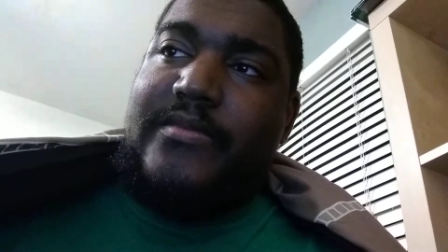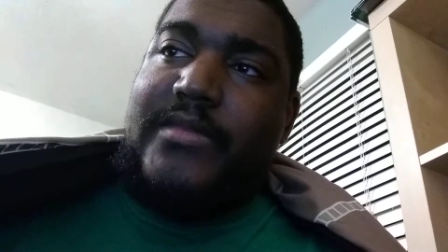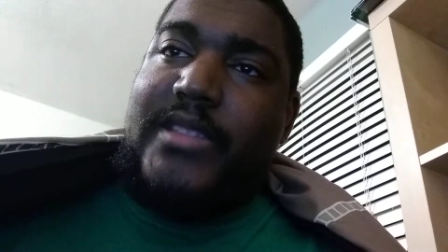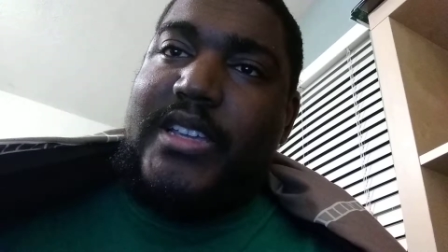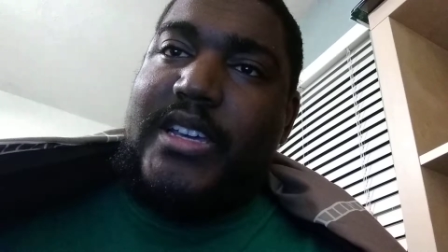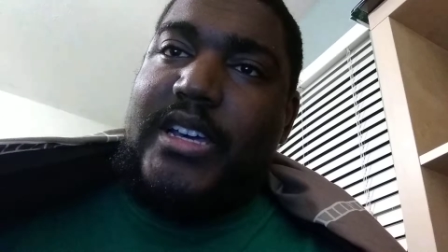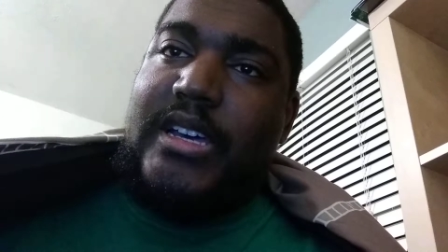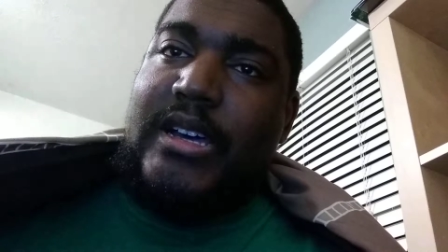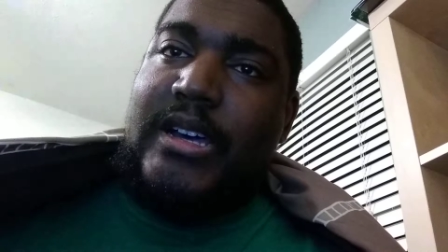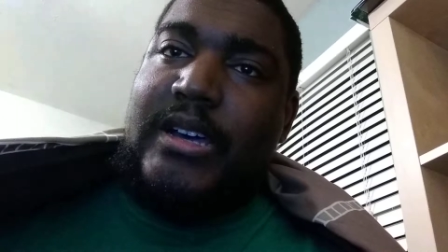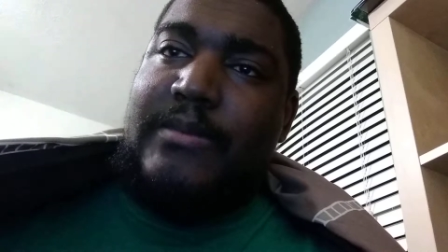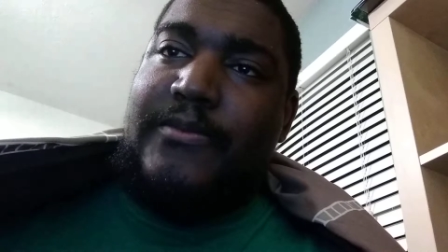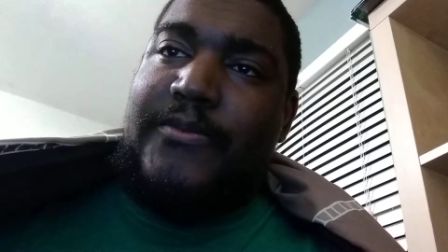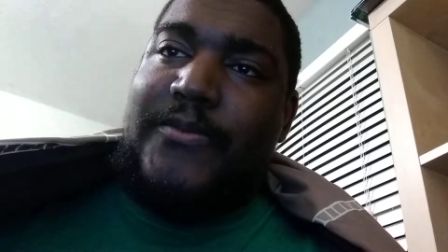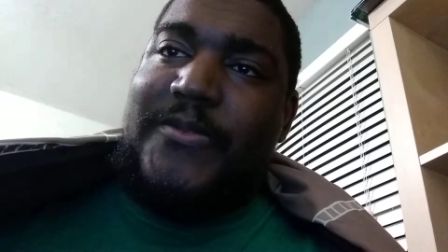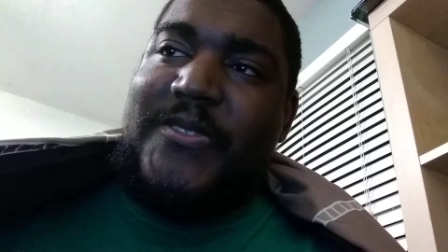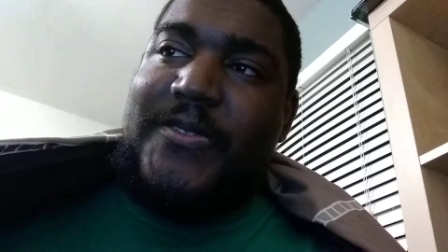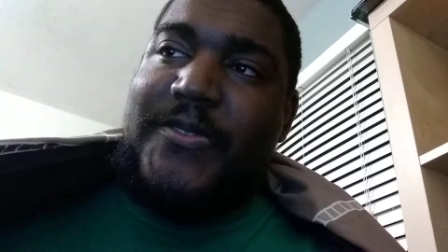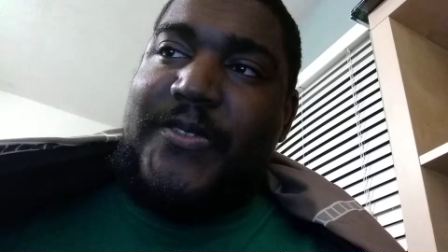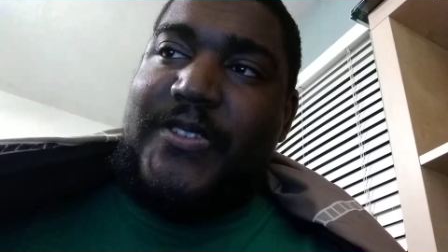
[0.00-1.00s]
um,
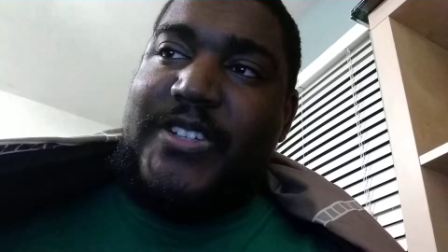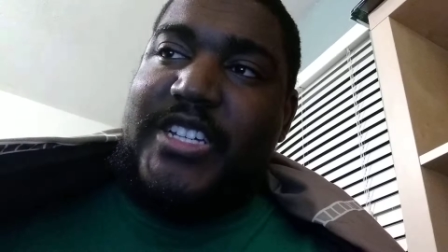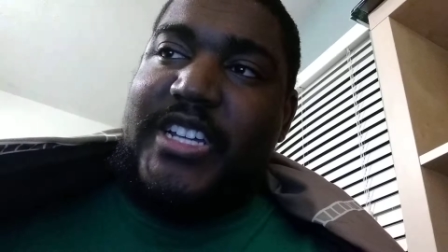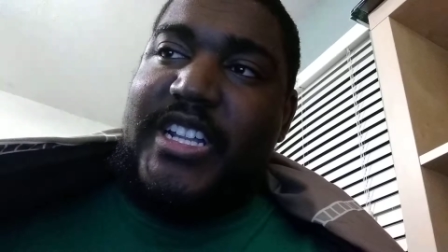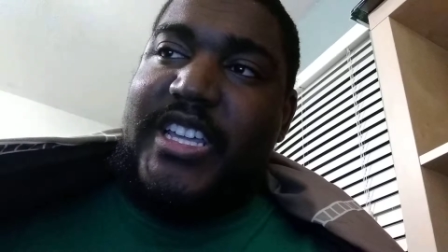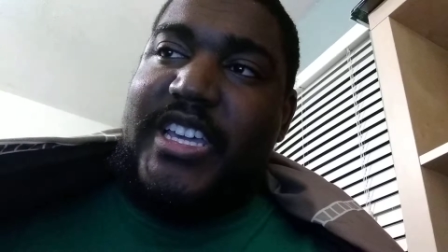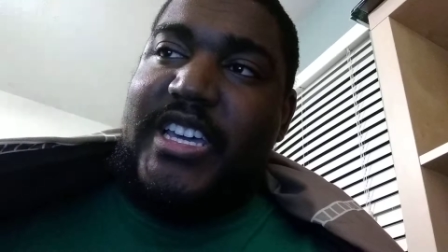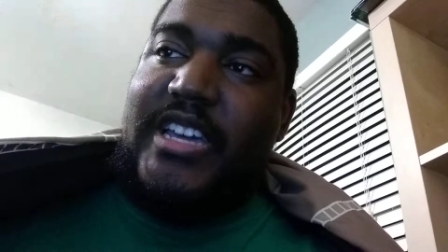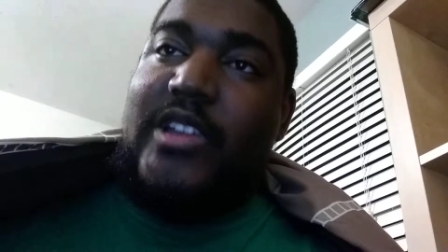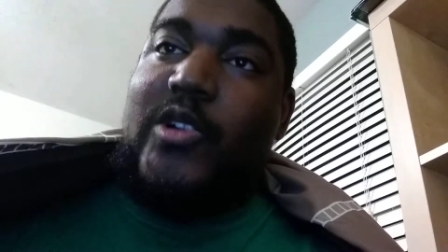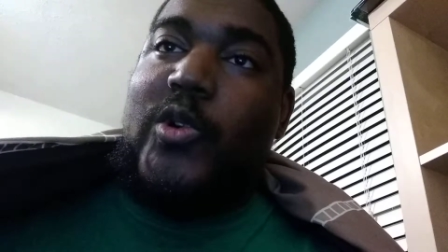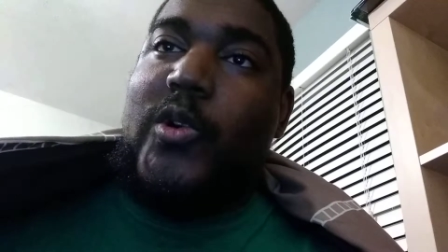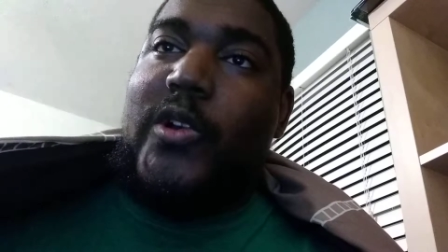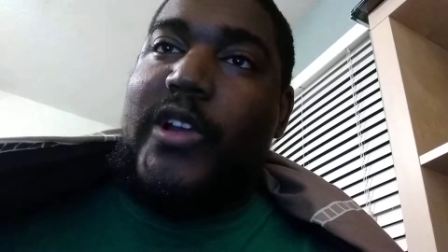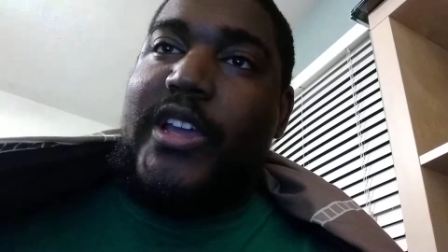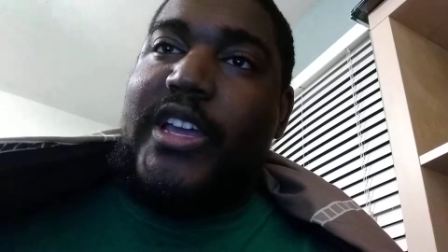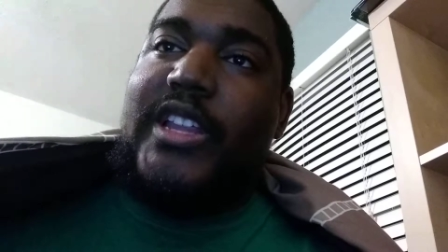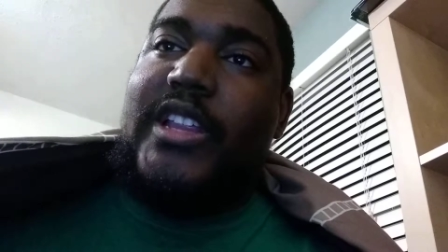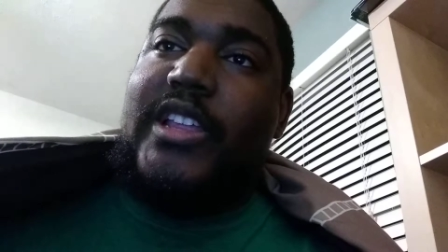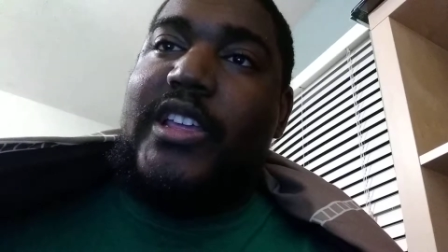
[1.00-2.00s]
for Virginia and
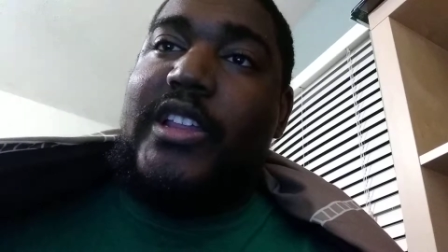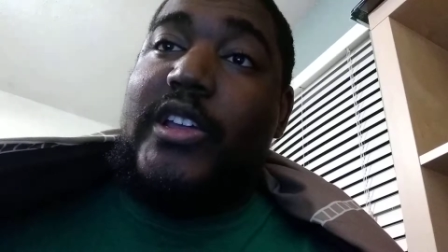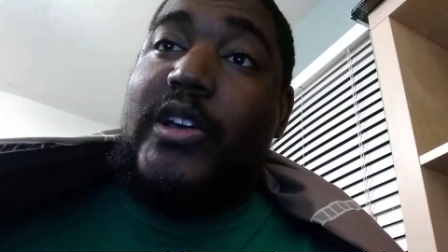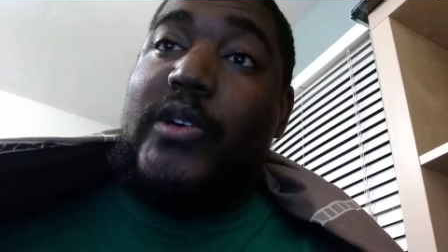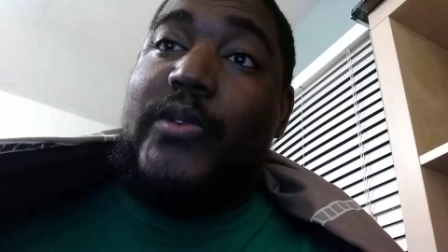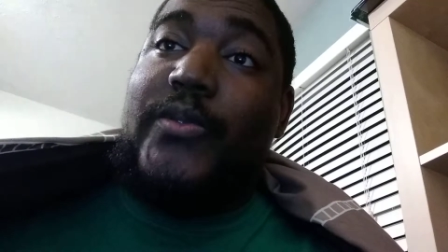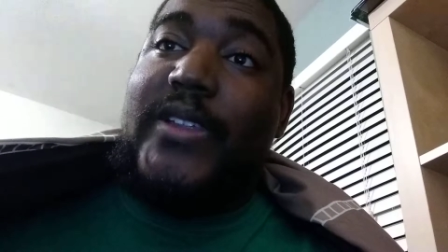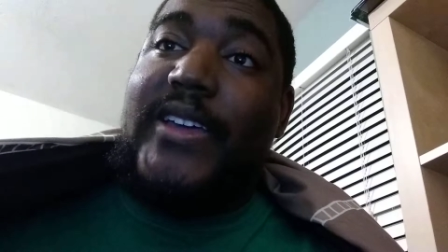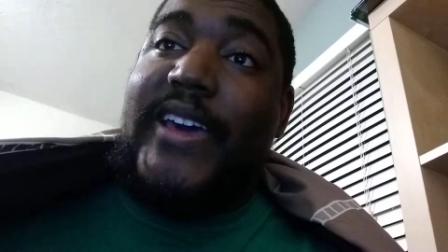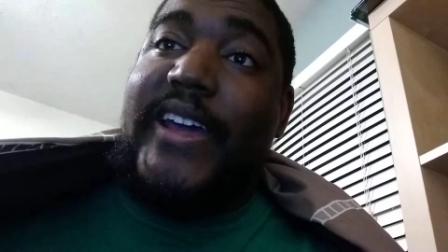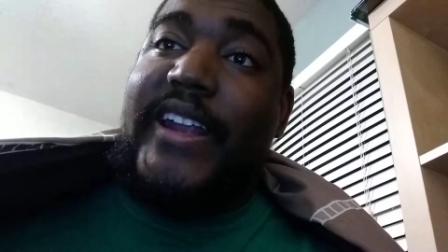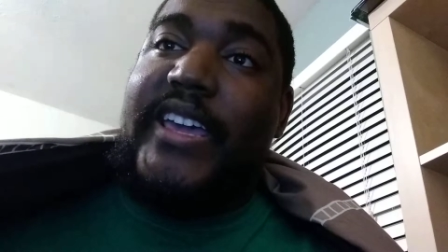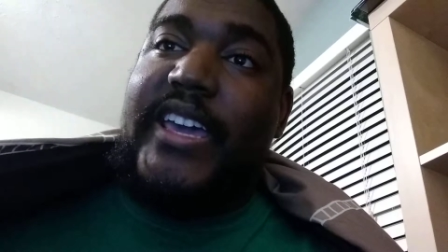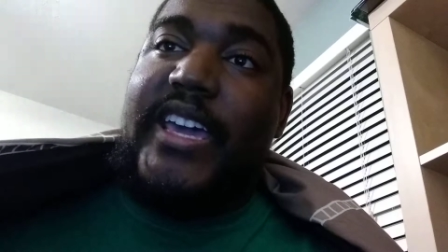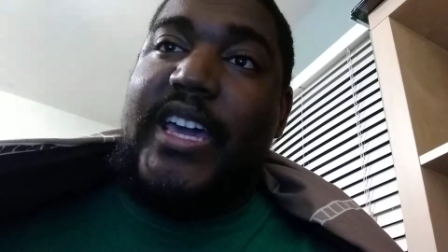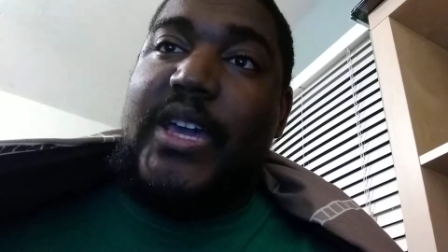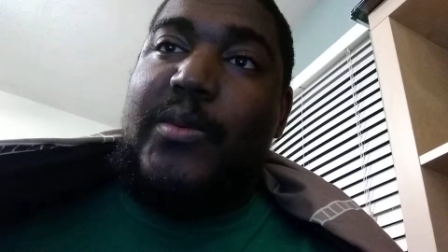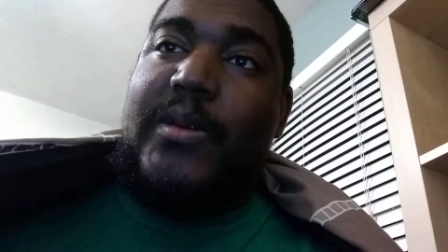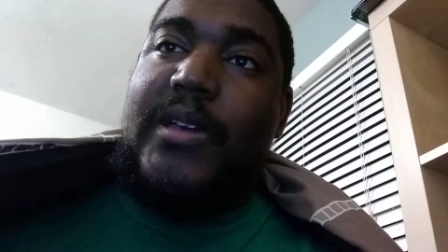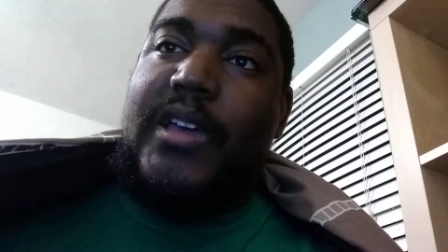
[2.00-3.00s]
Oregon, you know, for that
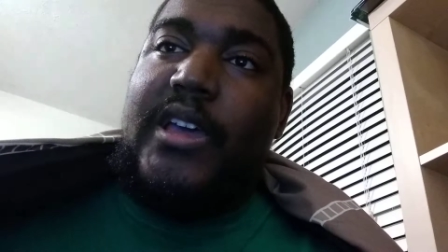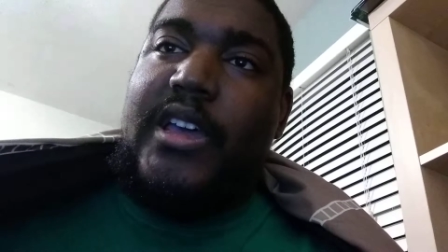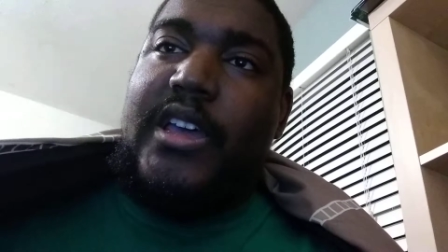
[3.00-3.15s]
game.